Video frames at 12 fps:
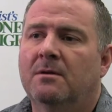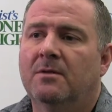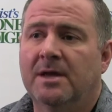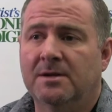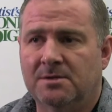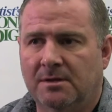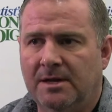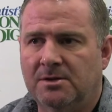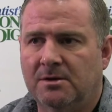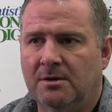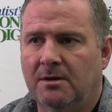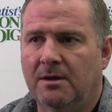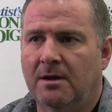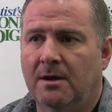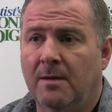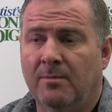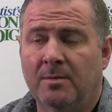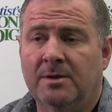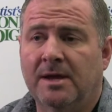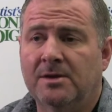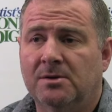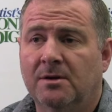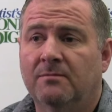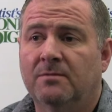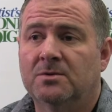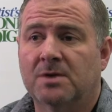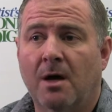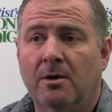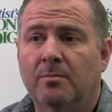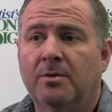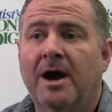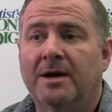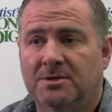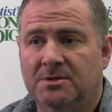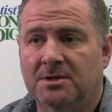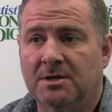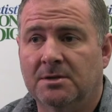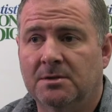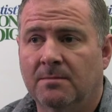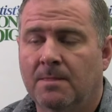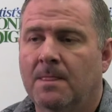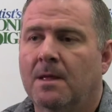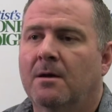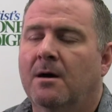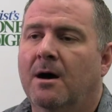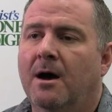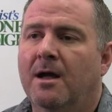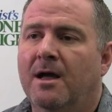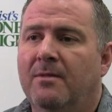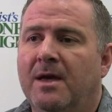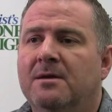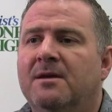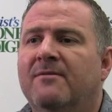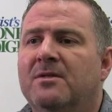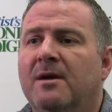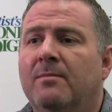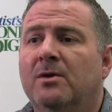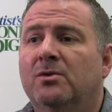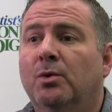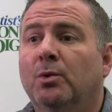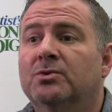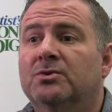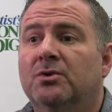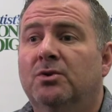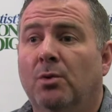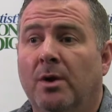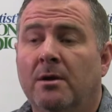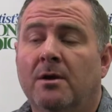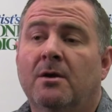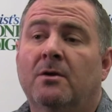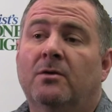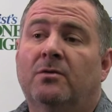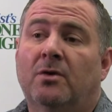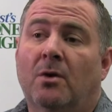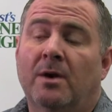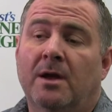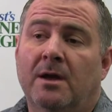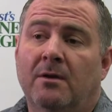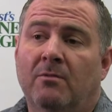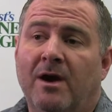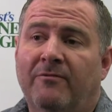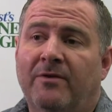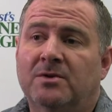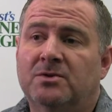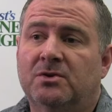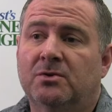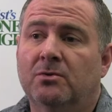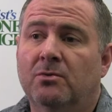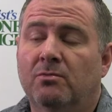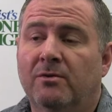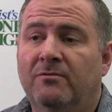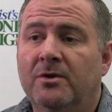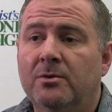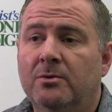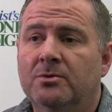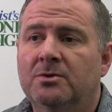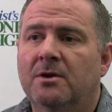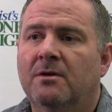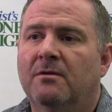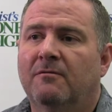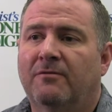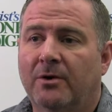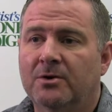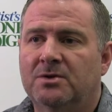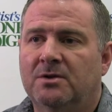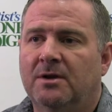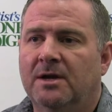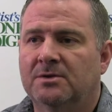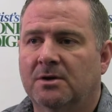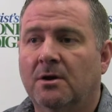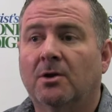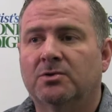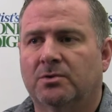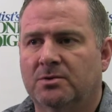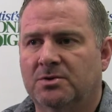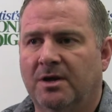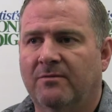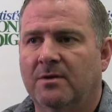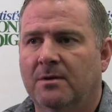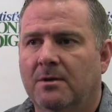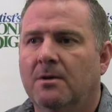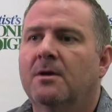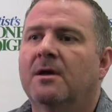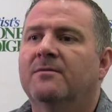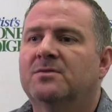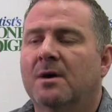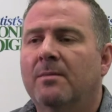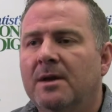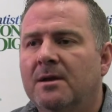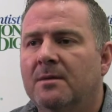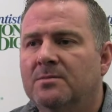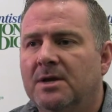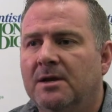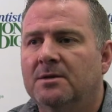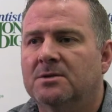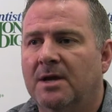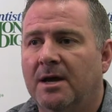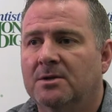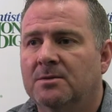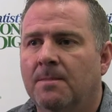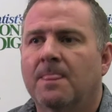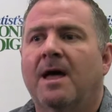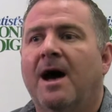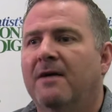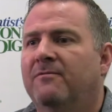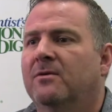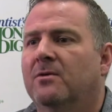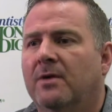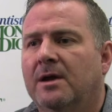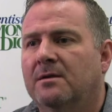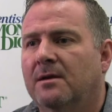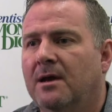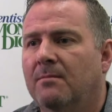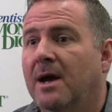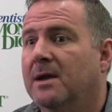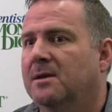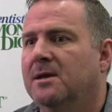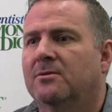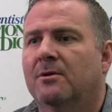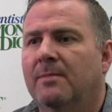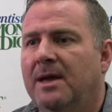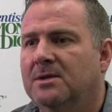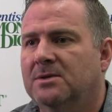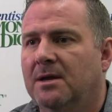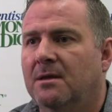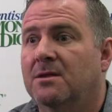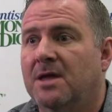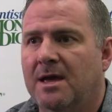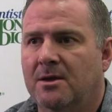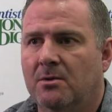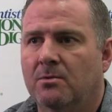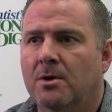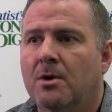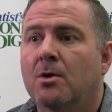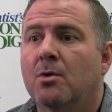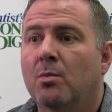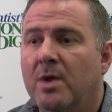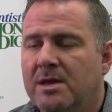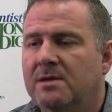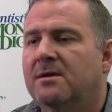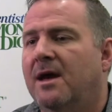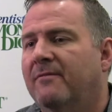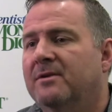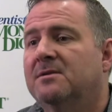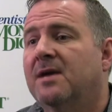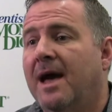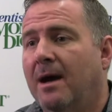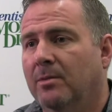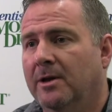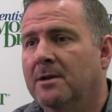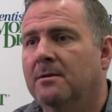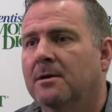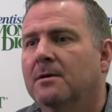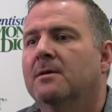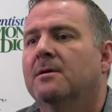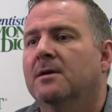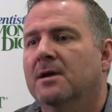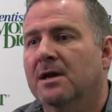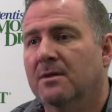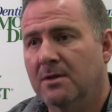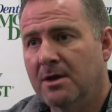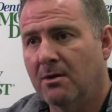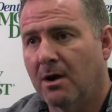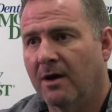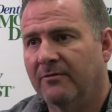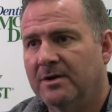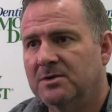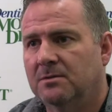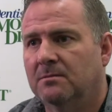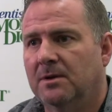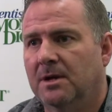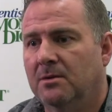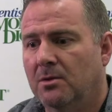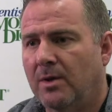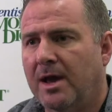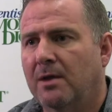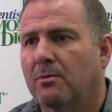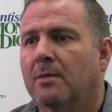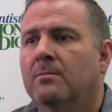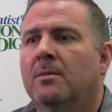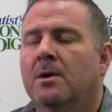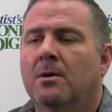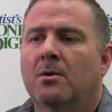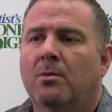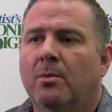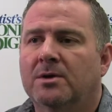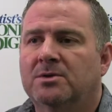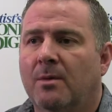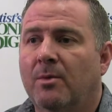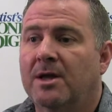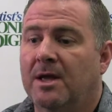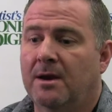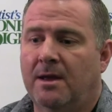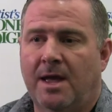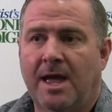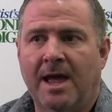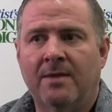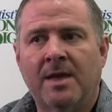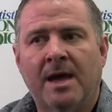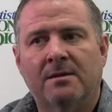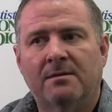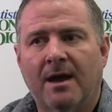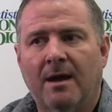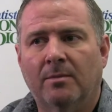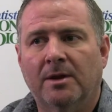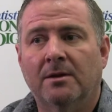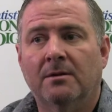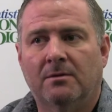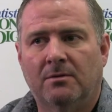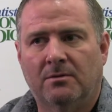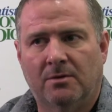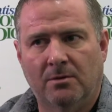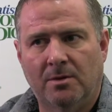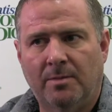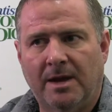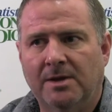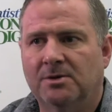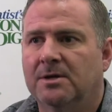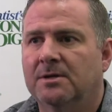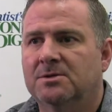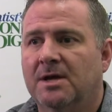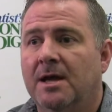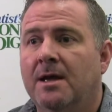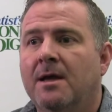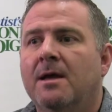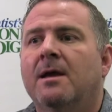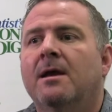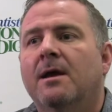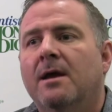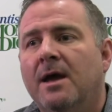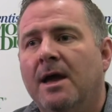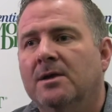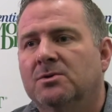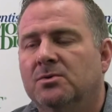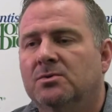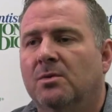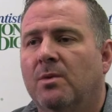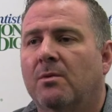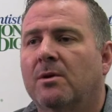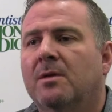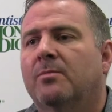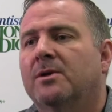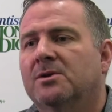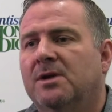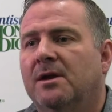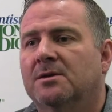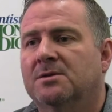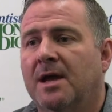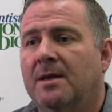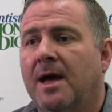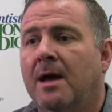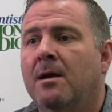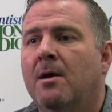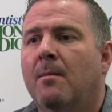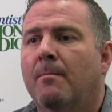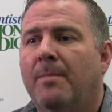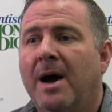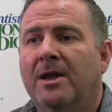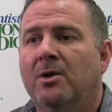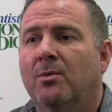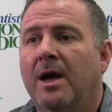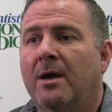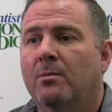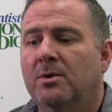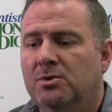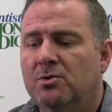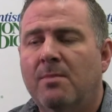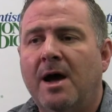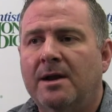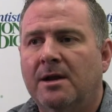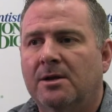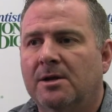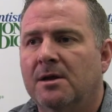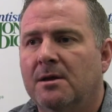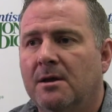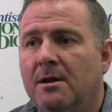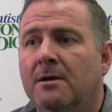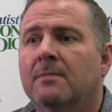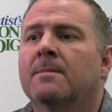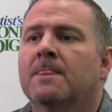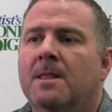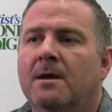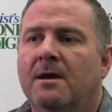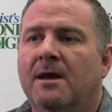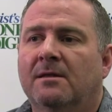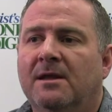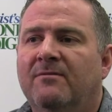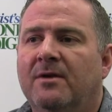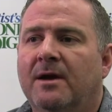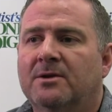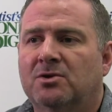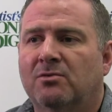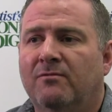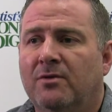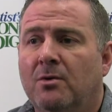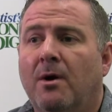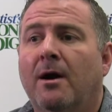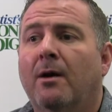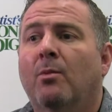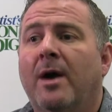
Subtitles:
the installation and implementation of solid processes, and then giving them the tools to do it. So in reference to reviews, first, it's a cultural shift. If somebody comes in and says, I feel great today, my teeth are amazing, thank you. We need to have a tablet in the office, in the waiting room, where someone can hand that tablet to the patient and say, hey, Susan, we really appreciate you saying that. By the way, would you mind clicking here and leaving us a review on our